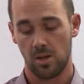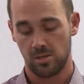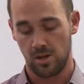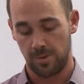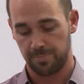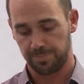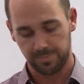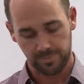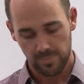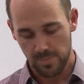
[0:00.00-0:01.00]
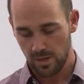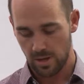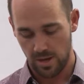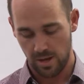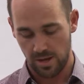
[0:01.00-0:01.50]
So
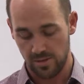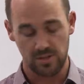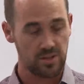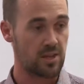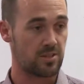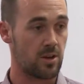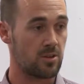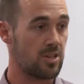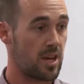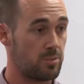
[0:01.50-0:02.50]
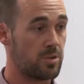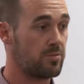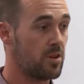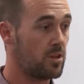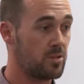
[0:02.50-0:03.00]
in this case though, she had a bit
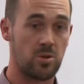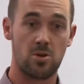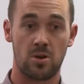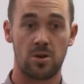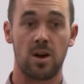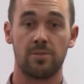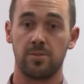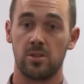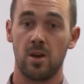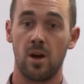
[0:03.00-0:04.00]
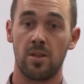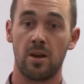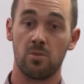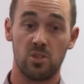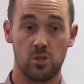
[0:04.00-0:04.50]
of knowledge but not enough to know
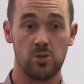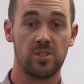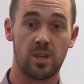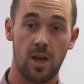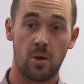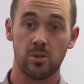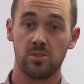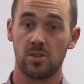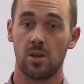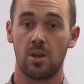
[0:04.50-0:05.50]
that reducing hours